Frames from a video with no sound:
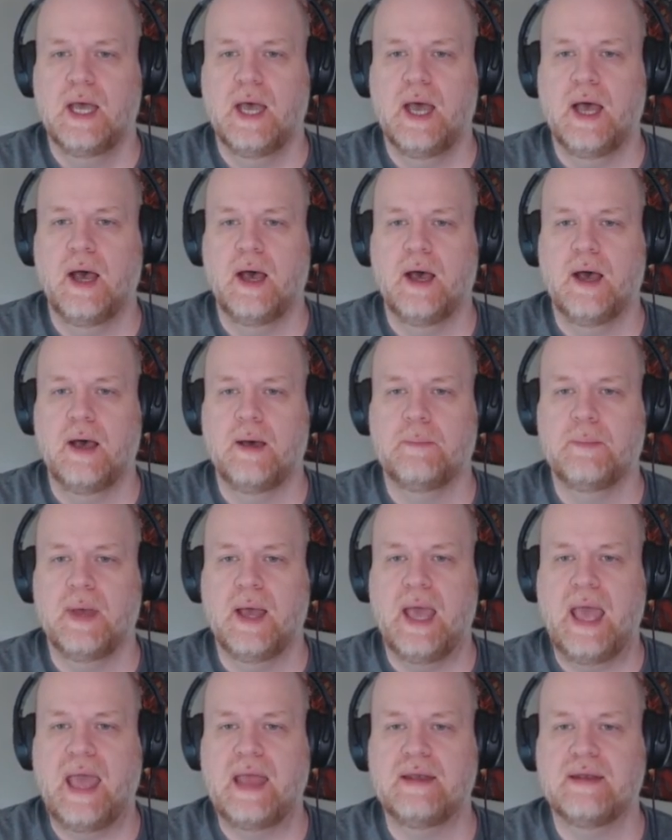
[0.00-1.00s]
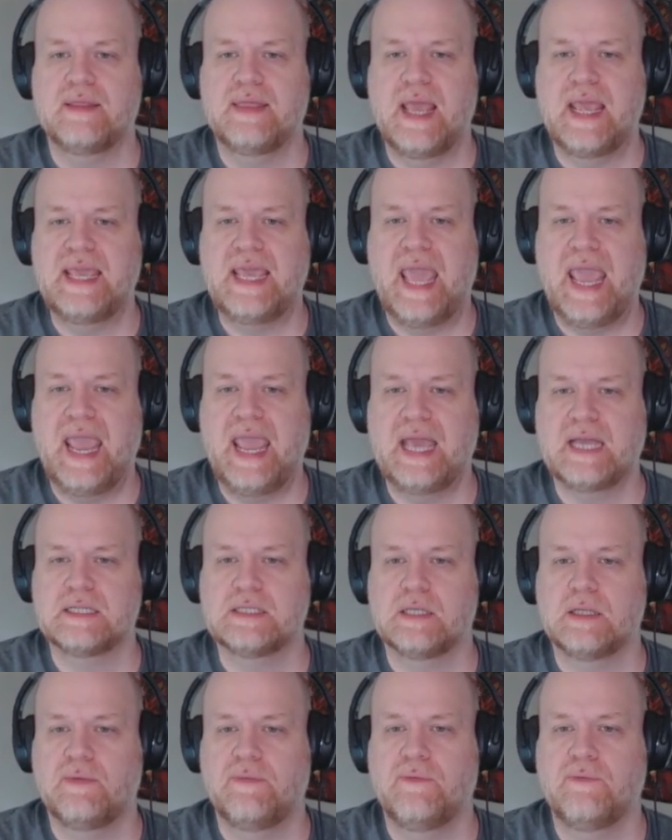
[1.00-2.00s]
And they can't
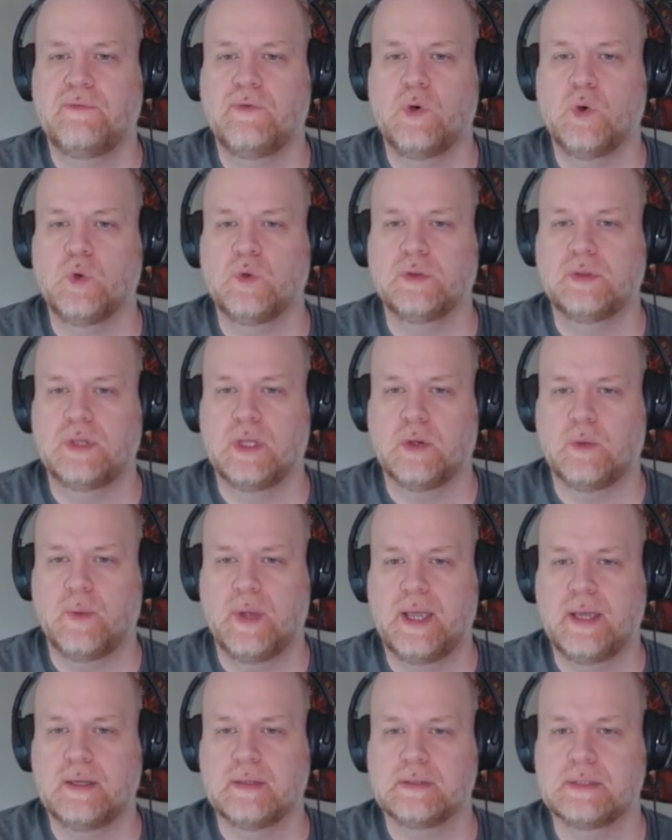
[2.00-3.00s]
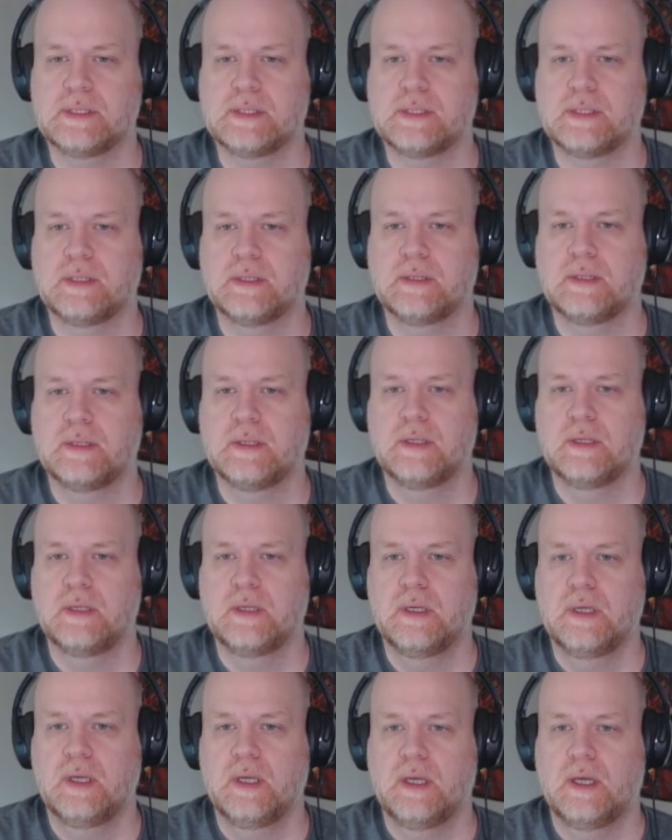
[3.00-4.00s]
fold their wings,
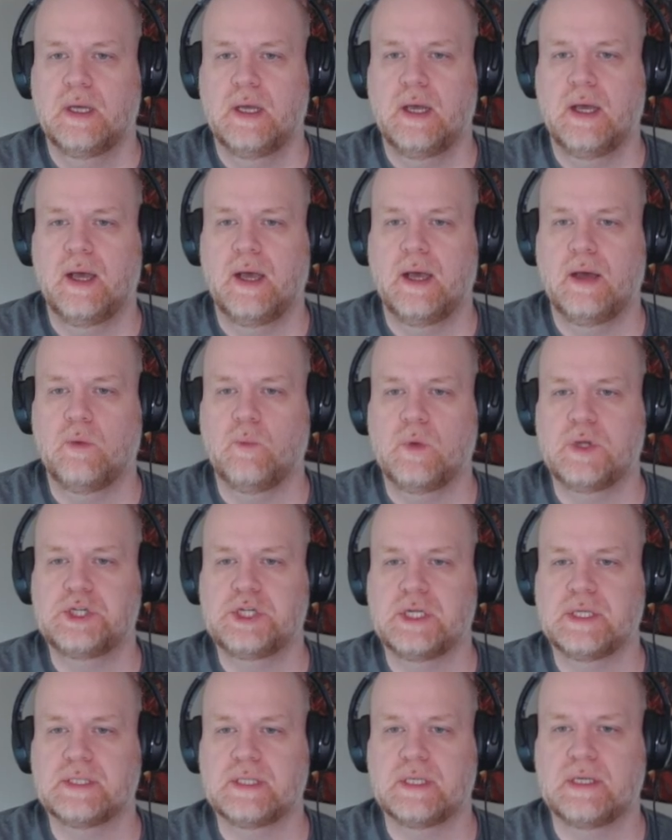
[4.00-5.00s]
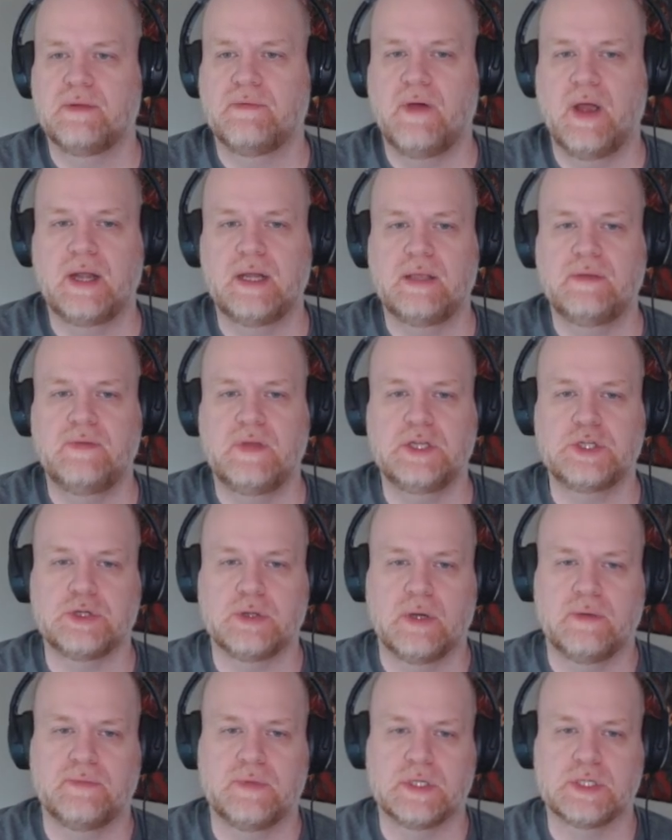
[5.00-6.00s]
which is a defining feature
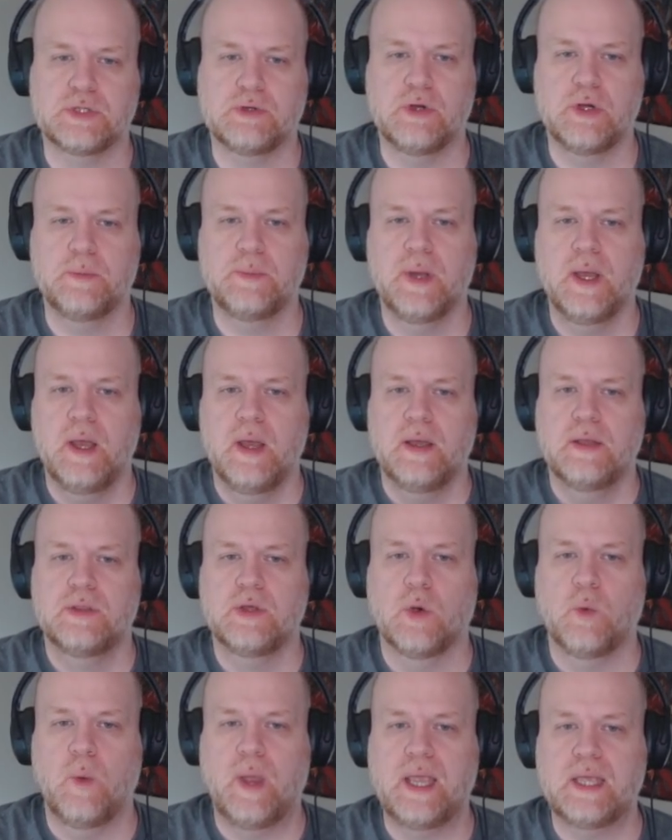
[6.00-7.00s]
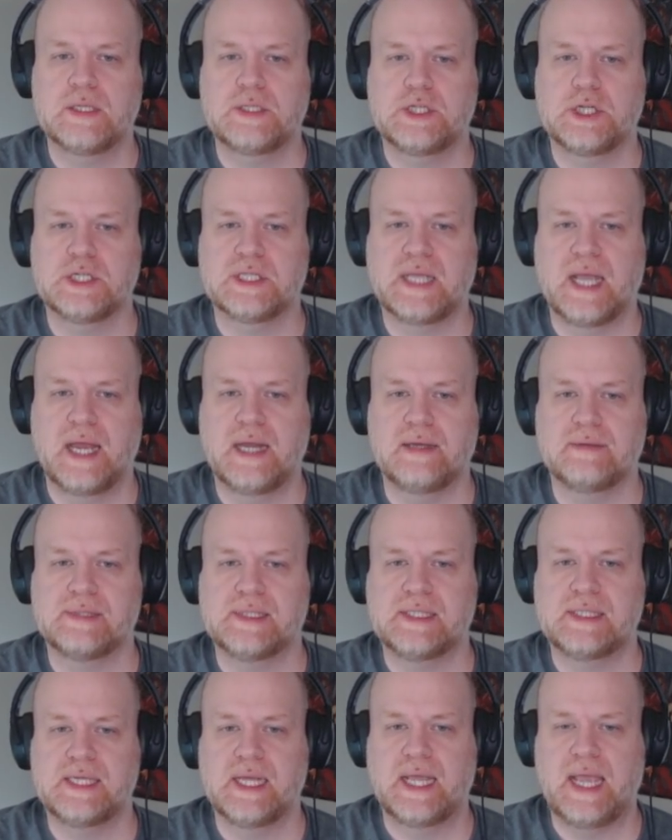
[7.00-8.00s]
of this group. Their wings just kind of
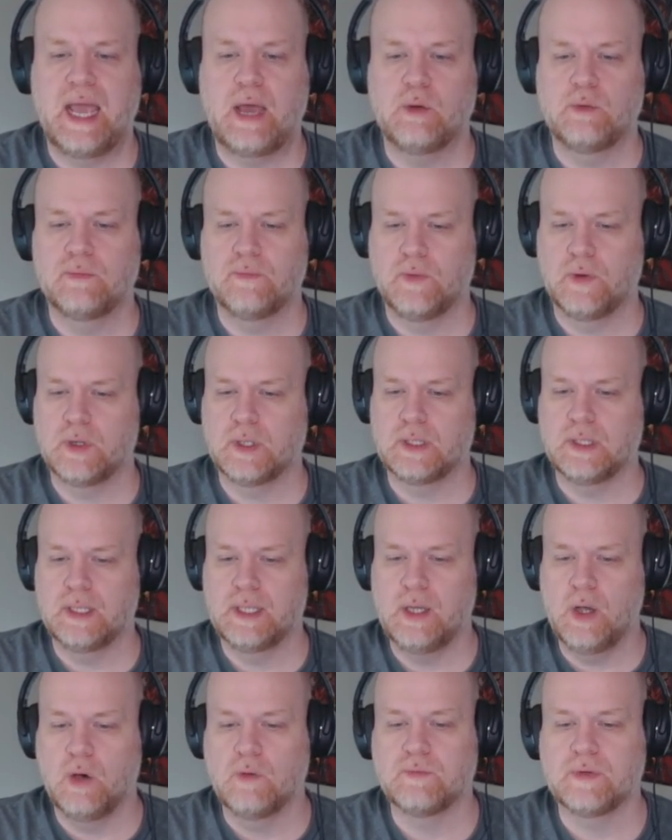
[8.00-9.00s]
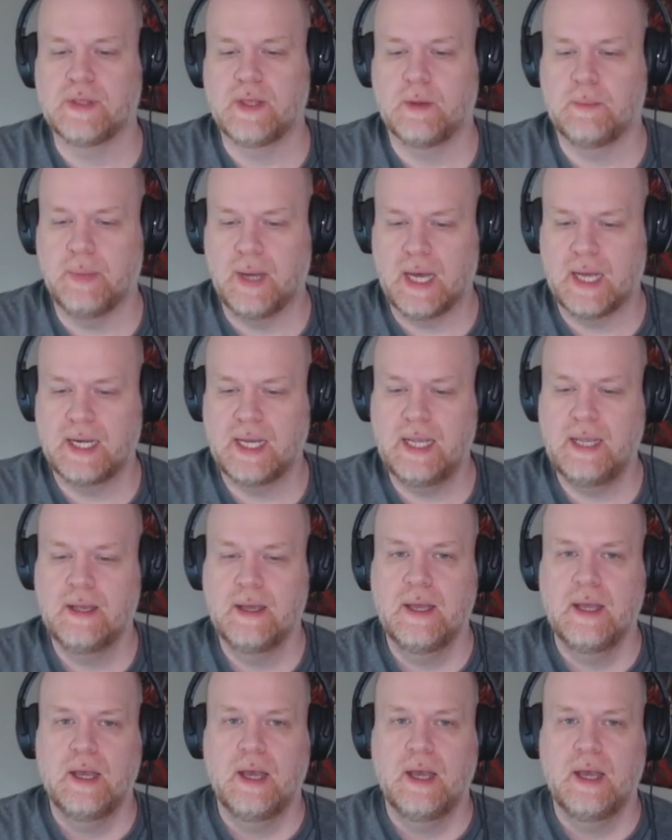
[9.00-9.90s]
stick out vertically over their body.